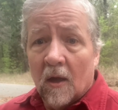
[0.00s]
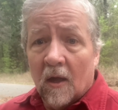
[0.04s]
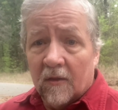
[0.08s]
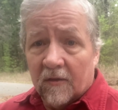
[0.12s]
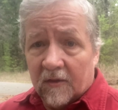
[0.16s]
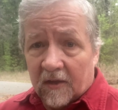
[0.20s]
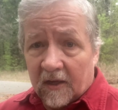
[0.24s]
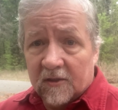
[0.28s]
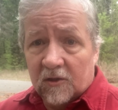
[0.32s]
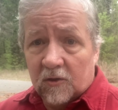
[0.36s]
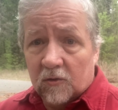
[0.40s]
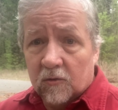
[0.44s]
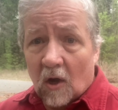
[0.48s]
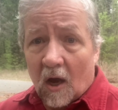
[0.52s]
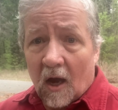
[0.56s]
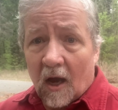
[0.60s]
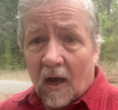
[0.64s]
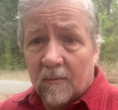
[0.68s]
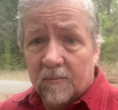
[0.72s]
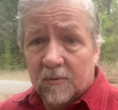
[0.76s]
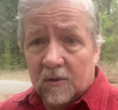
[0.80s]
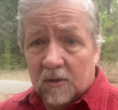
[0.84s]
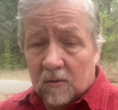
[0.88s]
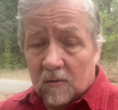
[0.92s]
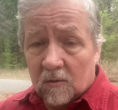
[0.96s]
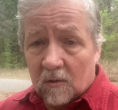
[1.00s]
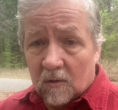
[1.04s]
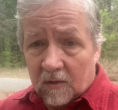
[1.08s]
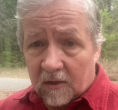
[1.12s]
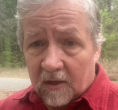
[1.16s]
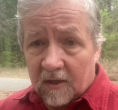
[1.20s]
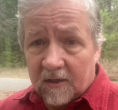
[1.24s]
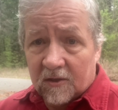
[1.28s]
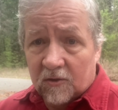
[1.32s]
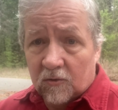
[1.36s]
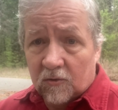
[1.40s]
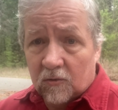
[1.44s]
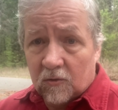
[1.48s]
These
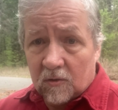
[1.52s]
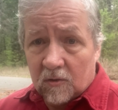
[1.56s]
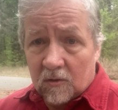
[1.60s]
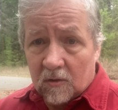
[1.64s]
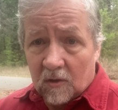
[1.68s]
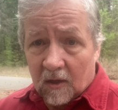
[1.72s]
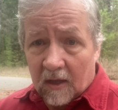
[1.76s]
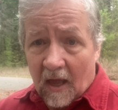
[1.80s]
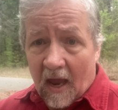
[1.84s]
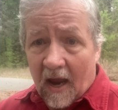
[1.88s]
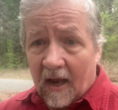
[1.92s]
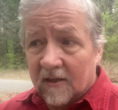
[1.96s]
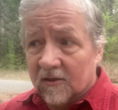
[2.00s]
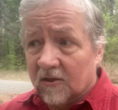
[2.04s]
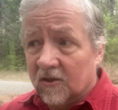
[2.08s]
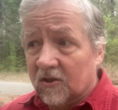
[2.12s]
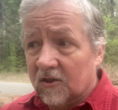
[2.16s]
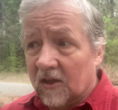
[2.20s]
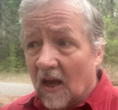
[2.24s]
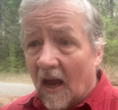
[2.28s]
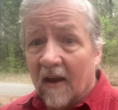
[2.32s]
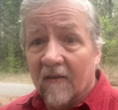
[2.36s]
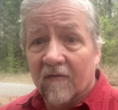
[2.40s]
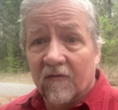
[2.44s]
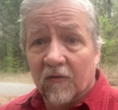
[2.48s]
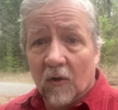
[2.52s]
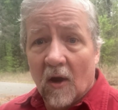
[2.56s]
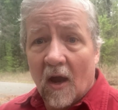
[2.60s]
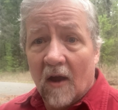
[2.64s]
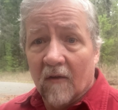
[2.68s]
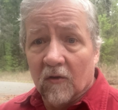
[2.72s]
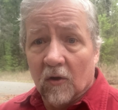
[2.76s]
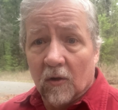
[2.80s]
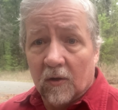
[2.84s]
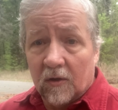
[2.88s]
lands stay forever.